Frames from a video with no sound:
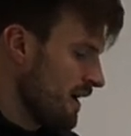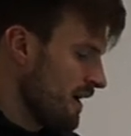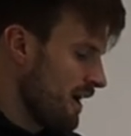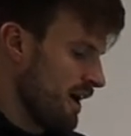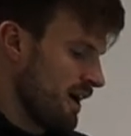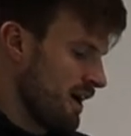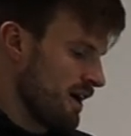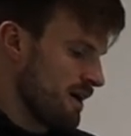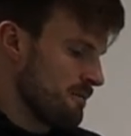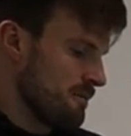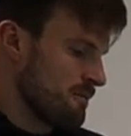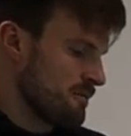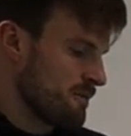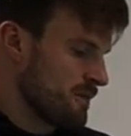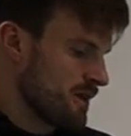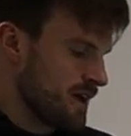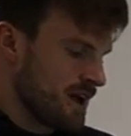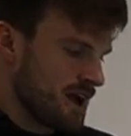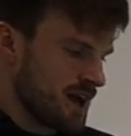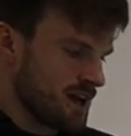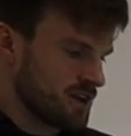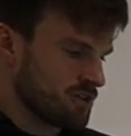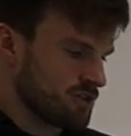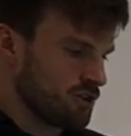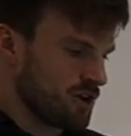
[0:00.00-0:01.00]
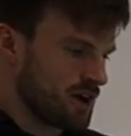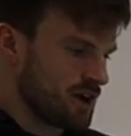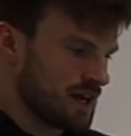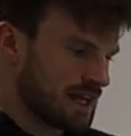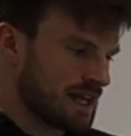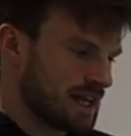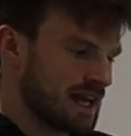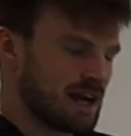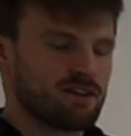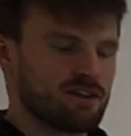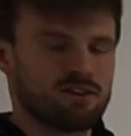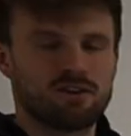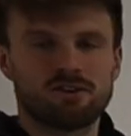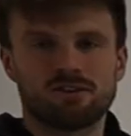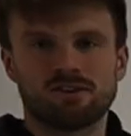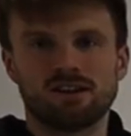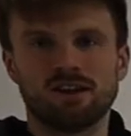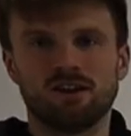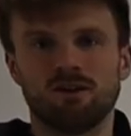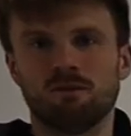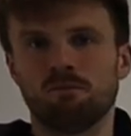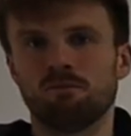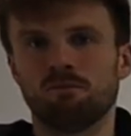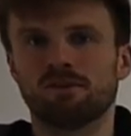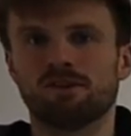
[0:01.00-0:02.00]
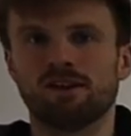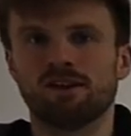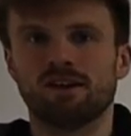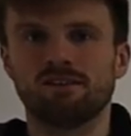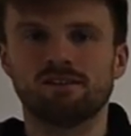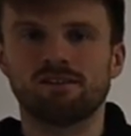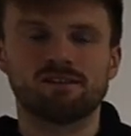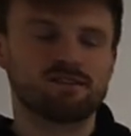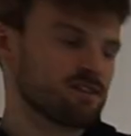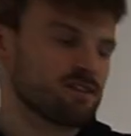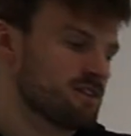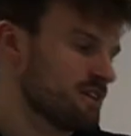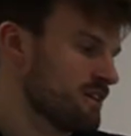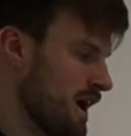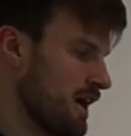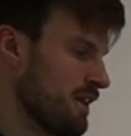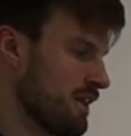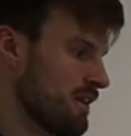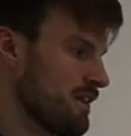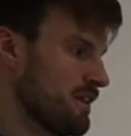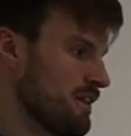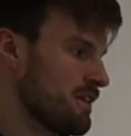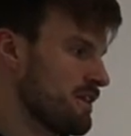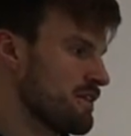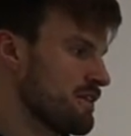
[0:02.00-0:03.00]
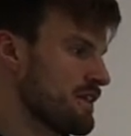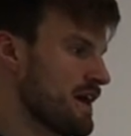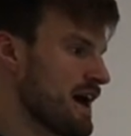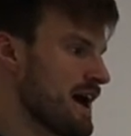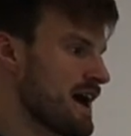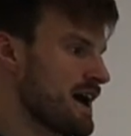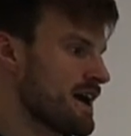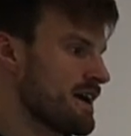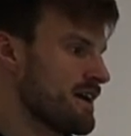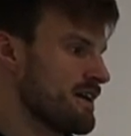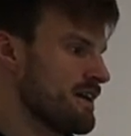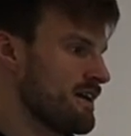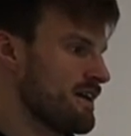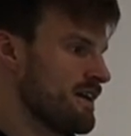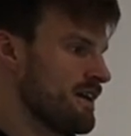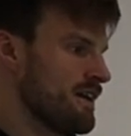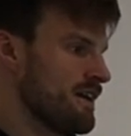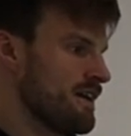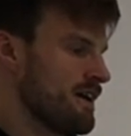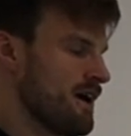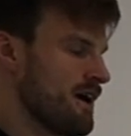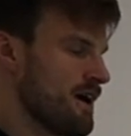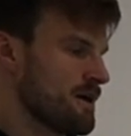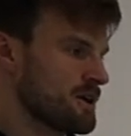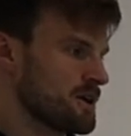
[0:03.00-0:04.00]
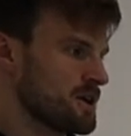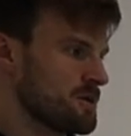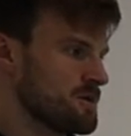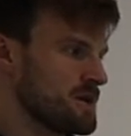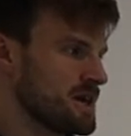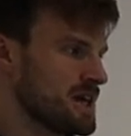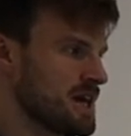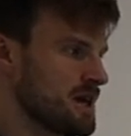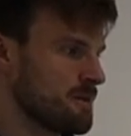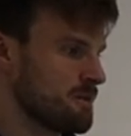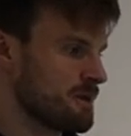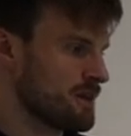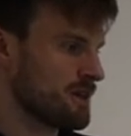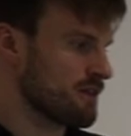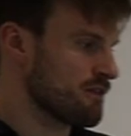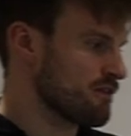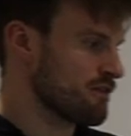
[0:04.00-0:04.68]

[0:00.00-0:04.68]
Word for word: um, and try and gain those little percents. Other than that, I'm going to be keeping